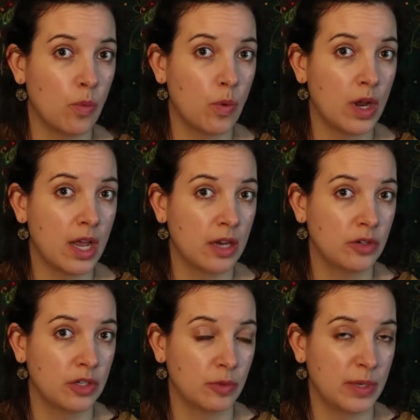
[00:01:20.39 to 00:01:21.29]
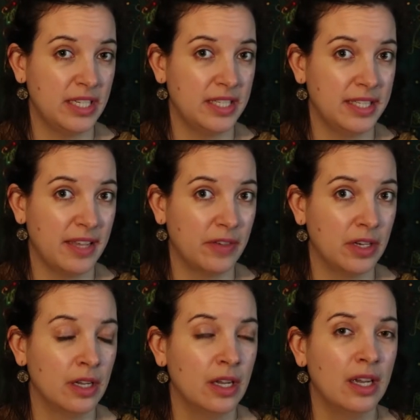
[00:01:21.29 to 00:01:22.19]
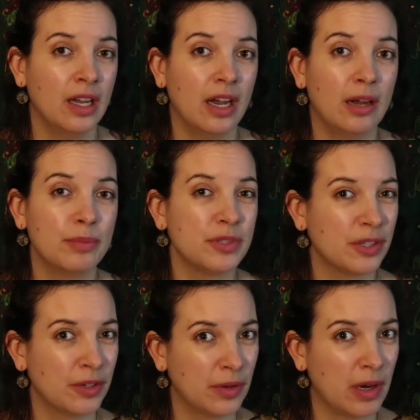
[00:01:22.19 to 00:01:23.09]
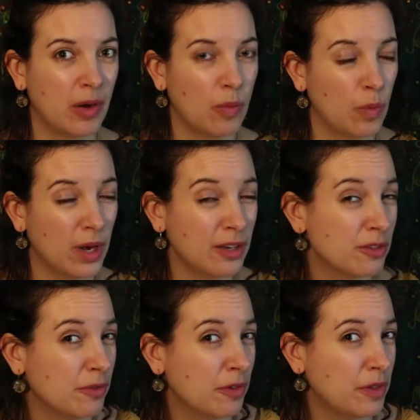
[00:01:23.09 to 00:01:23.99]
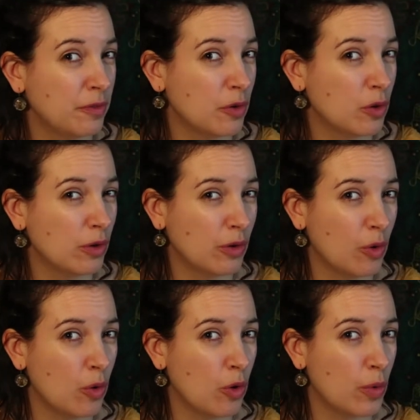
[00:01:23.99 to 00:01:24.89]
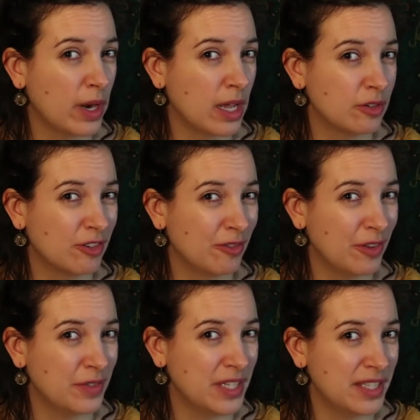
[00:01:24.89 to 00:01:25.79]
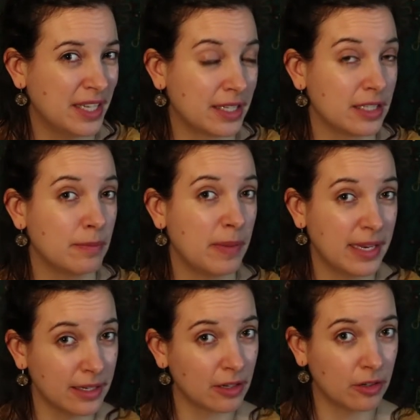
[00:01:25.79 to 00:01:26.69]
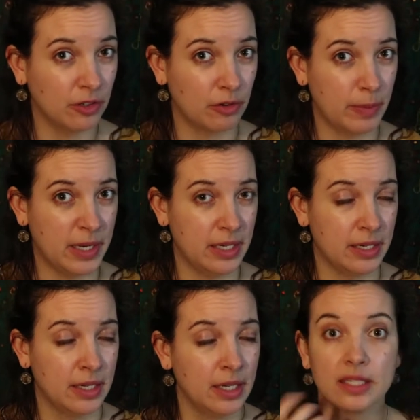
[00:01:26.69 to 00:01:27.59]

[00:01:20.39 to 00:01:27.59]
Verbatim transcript: 127 up to 154 or 156 depending on your opinion.